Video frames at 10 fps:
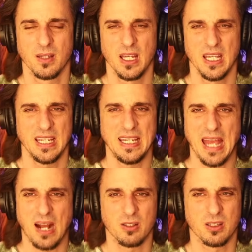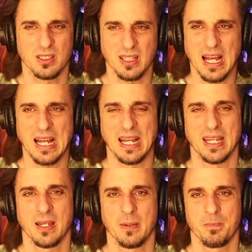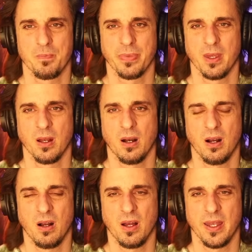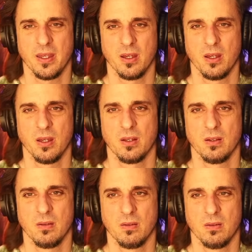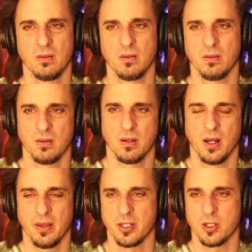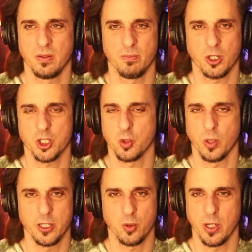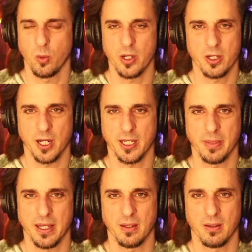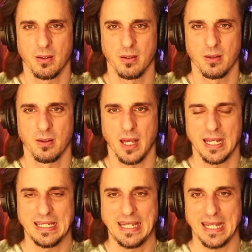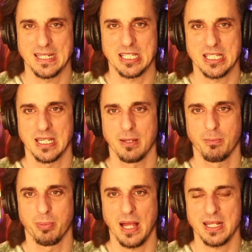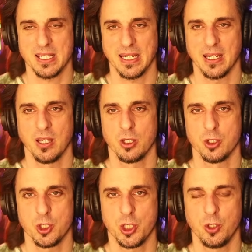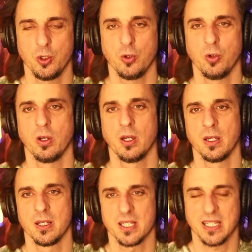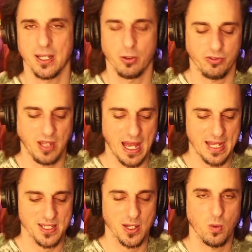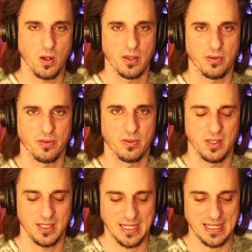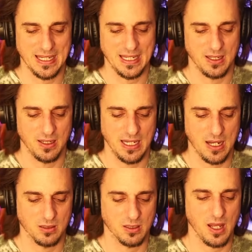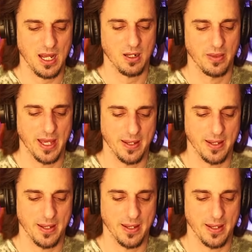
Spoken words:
He held the line on the March 2021 document against blessing two Skittles guys at once, didn't he? He held the line on that.